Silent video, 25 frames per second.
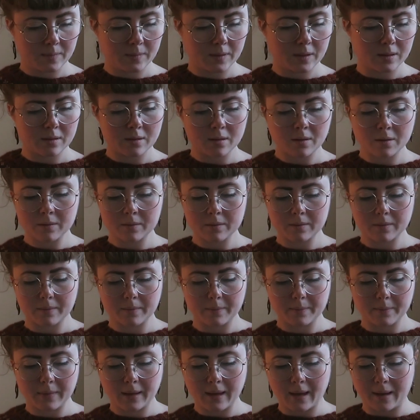So
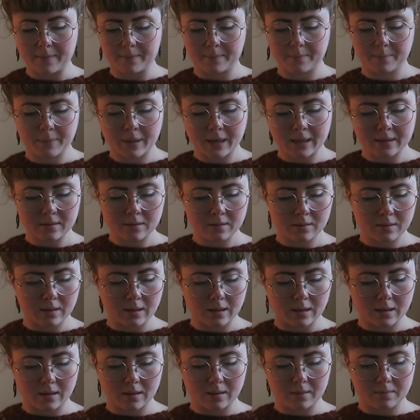yeah, back to
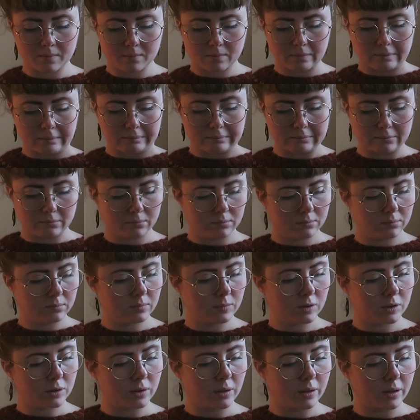the
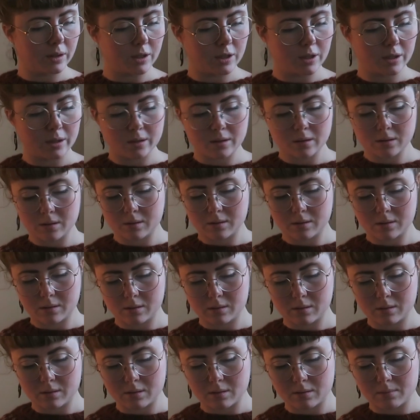
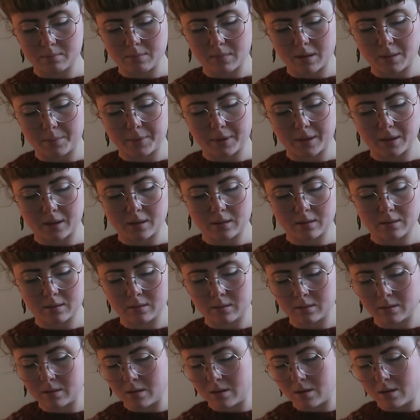traditions. Maybe
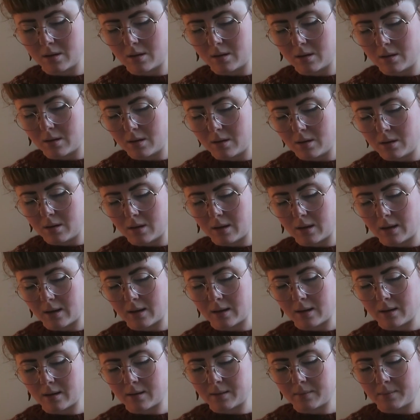
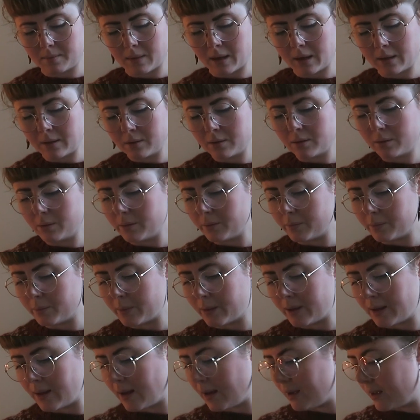I don't know if
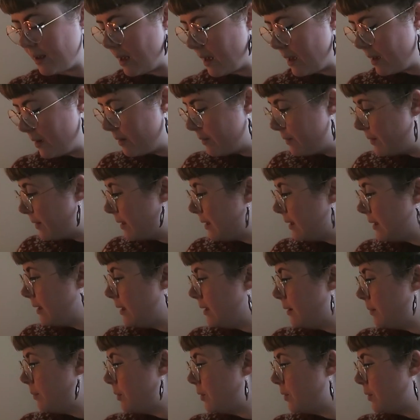I have
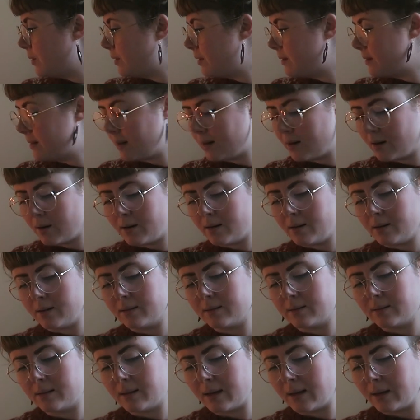any more that are
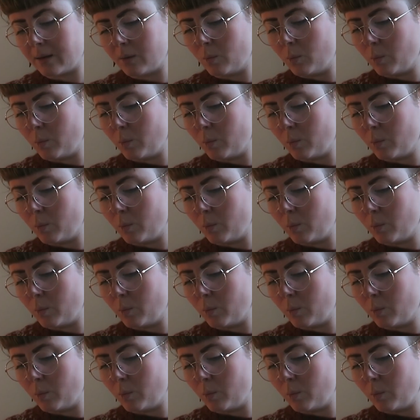like